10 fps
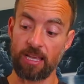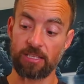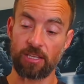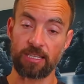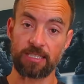it.
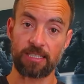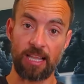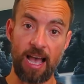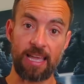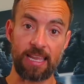It's going to
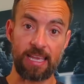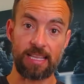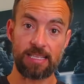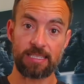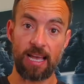slide
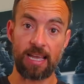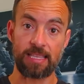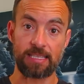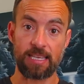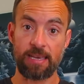inside
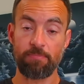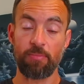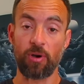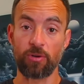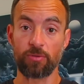these hip
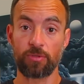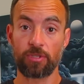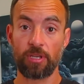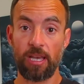bones